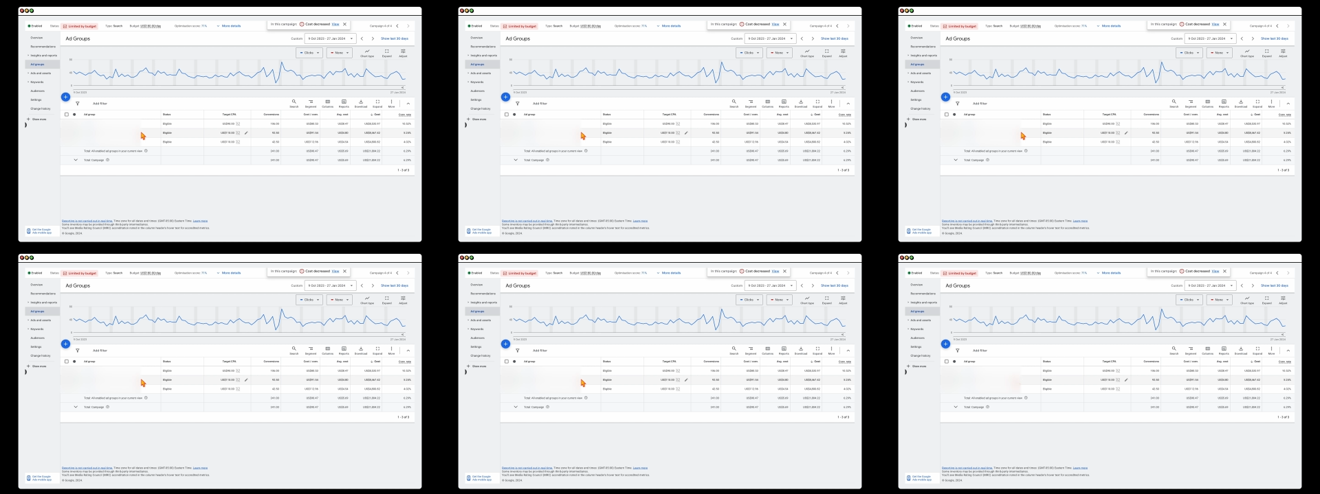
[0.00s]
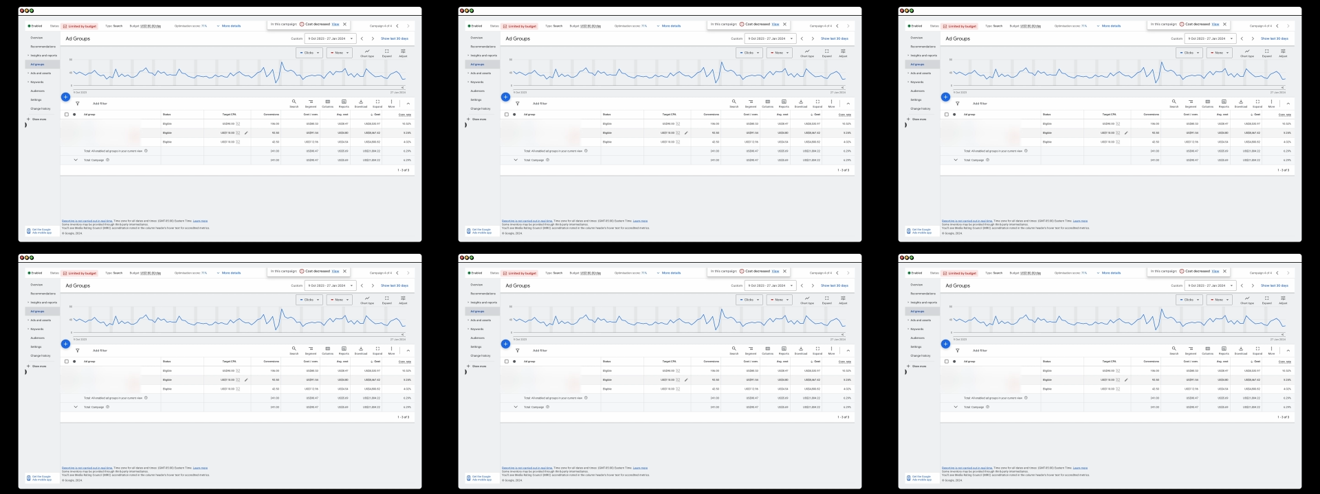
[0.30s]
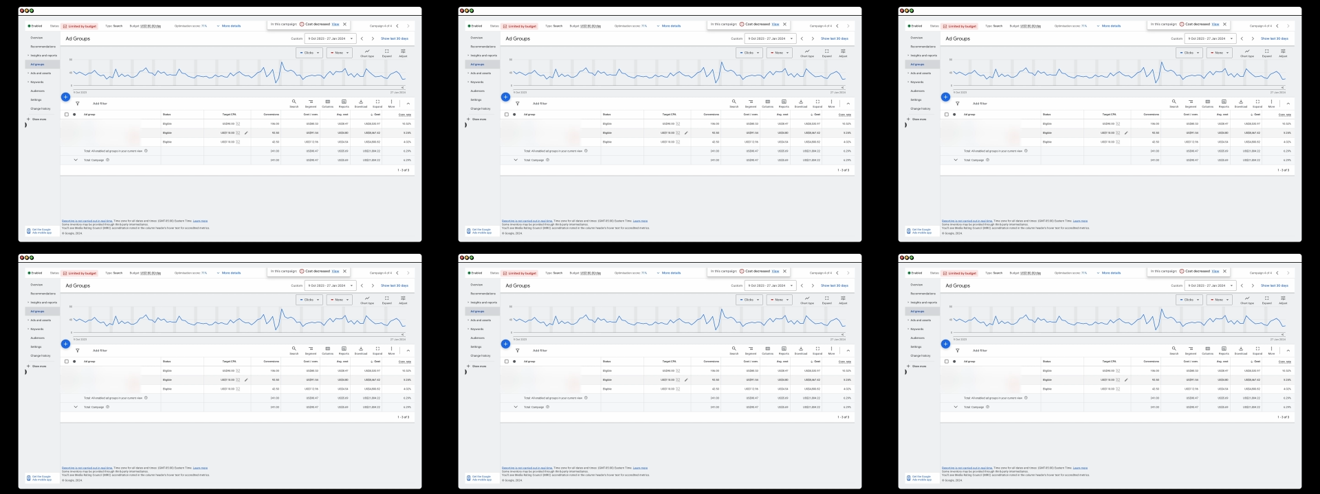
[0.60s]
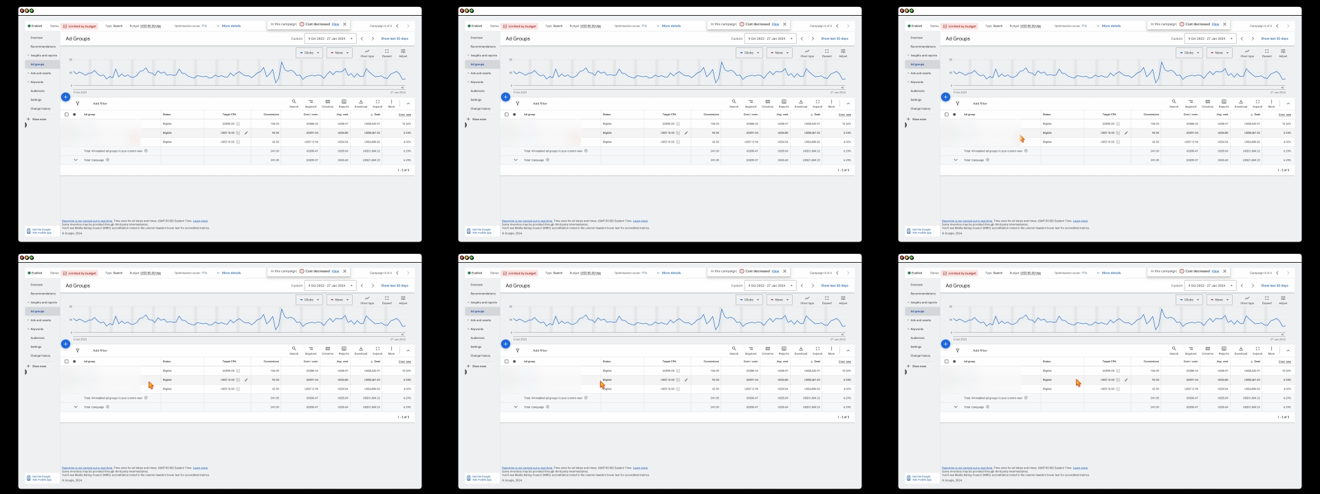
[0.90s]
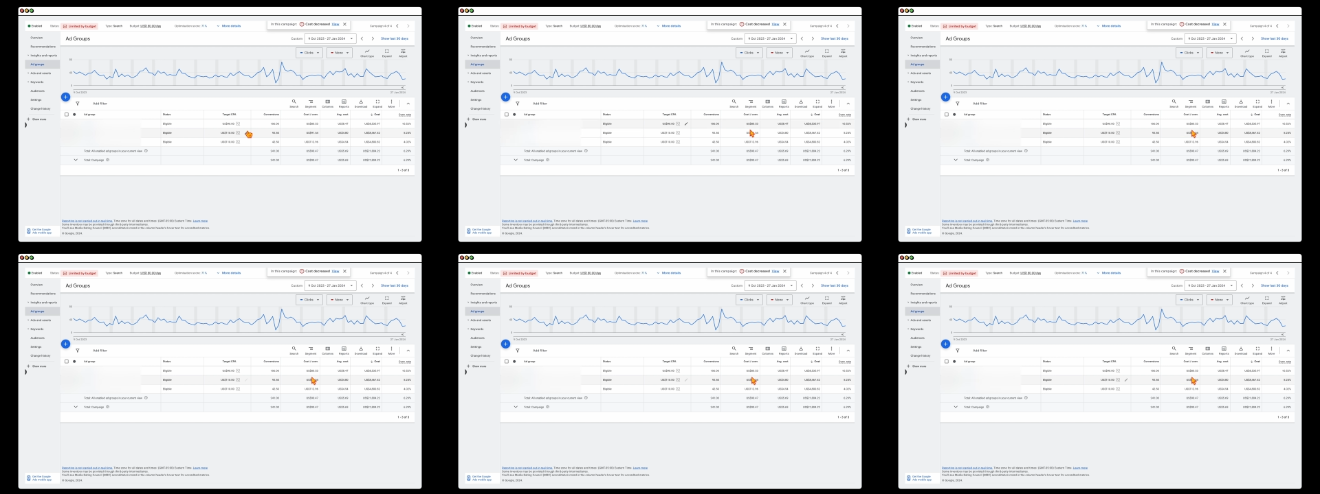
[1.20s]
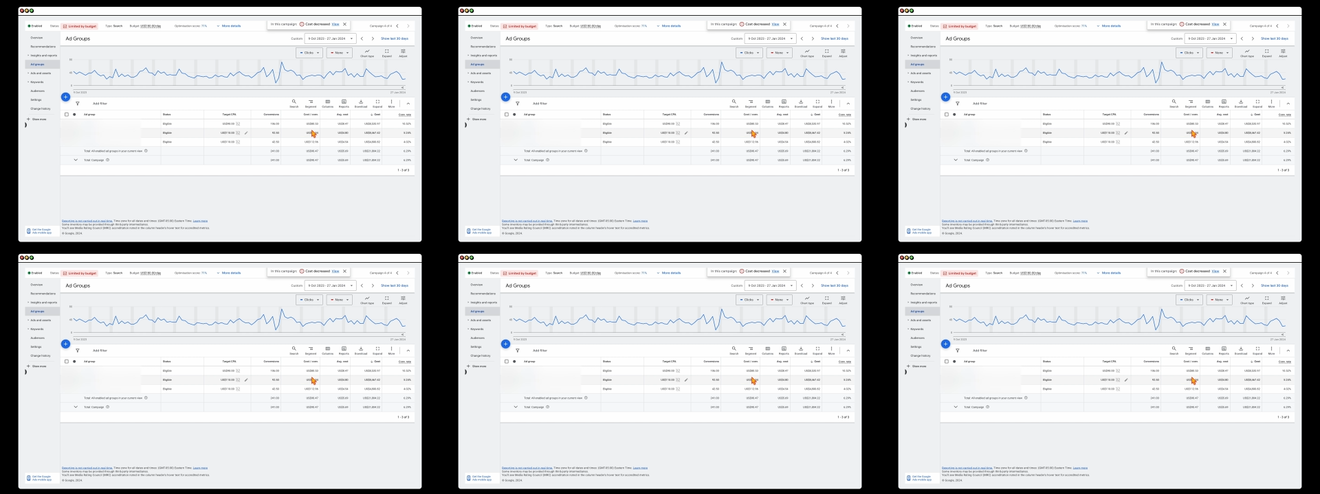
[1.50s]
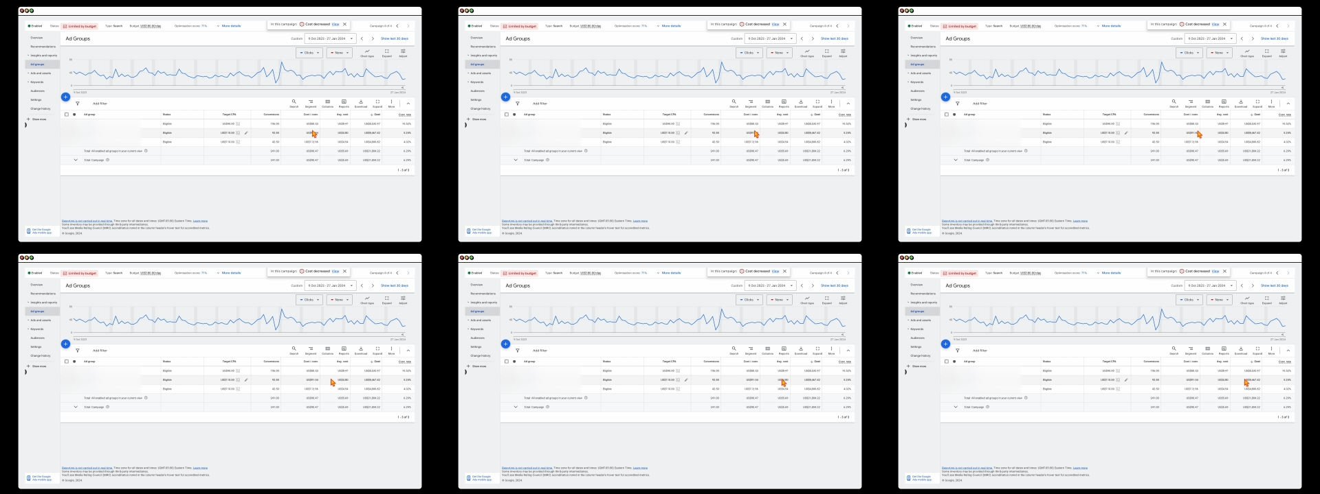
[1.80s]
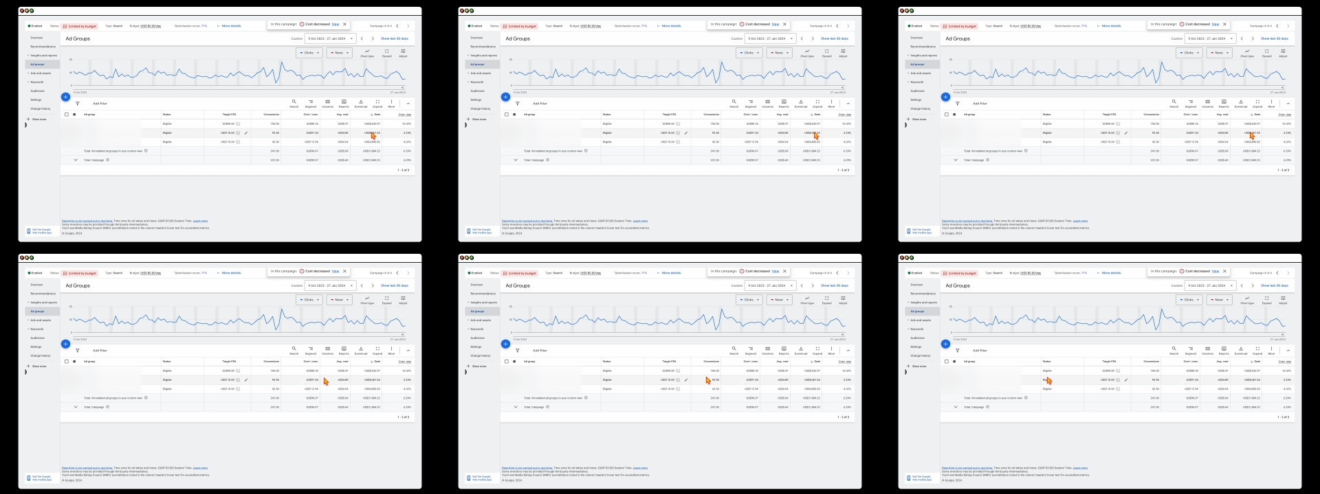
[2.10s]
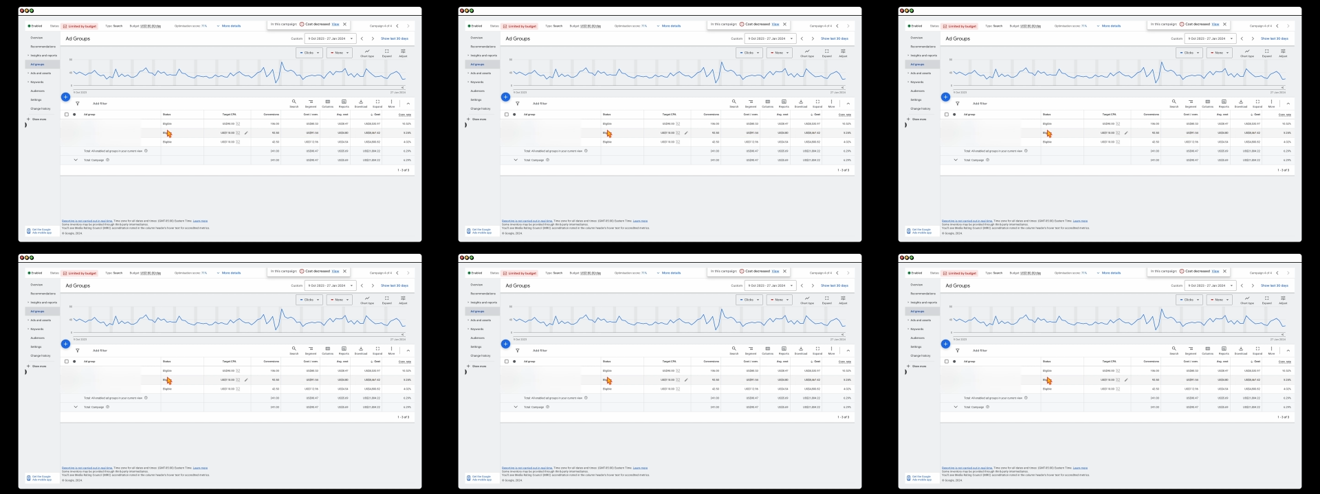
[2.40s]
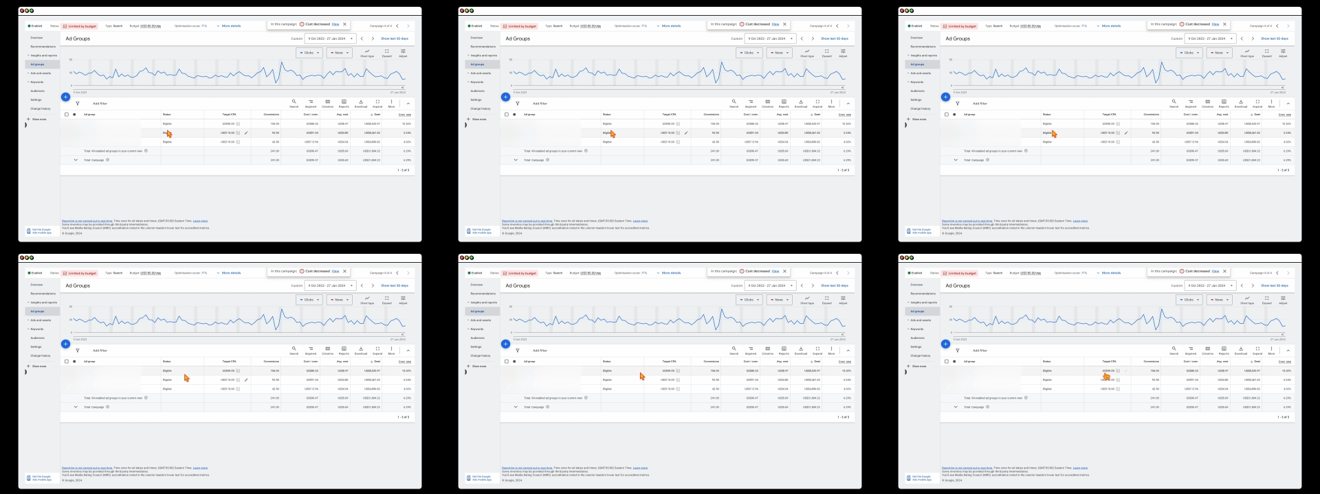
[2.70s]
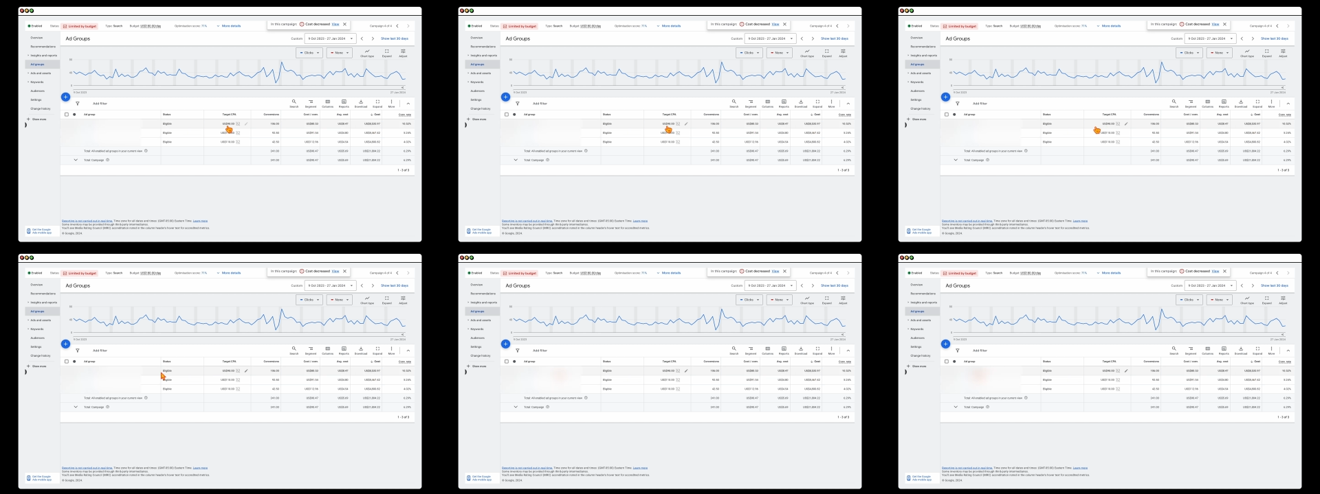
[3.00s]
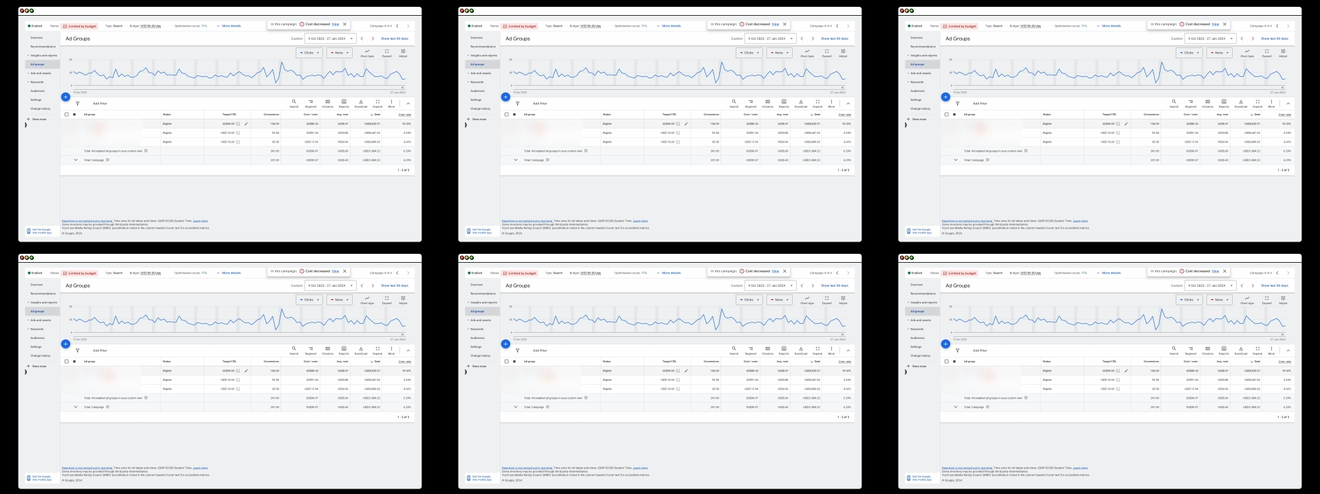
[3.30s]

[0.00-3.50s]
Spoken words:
Nobody's mouth can be seen.